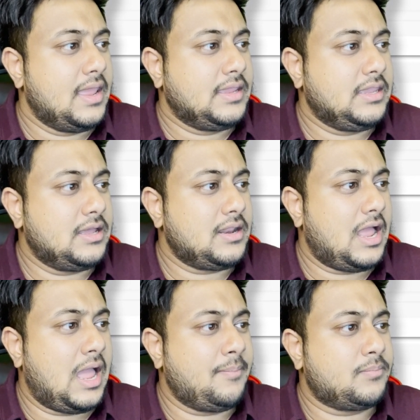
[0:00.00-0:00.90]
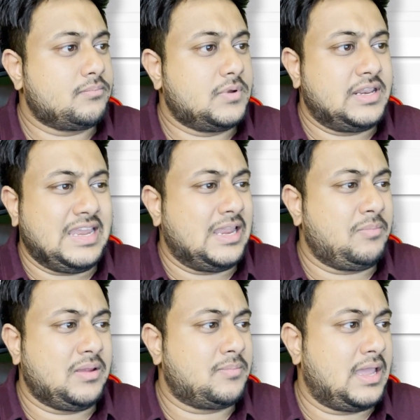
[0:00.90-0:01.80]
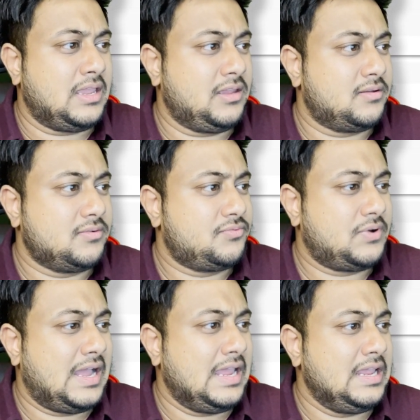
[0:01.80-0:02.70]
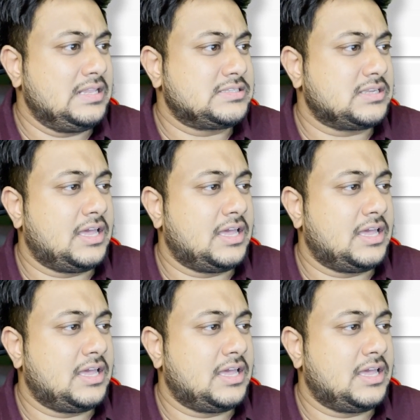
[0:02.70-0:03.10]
Here I'm renaming my files,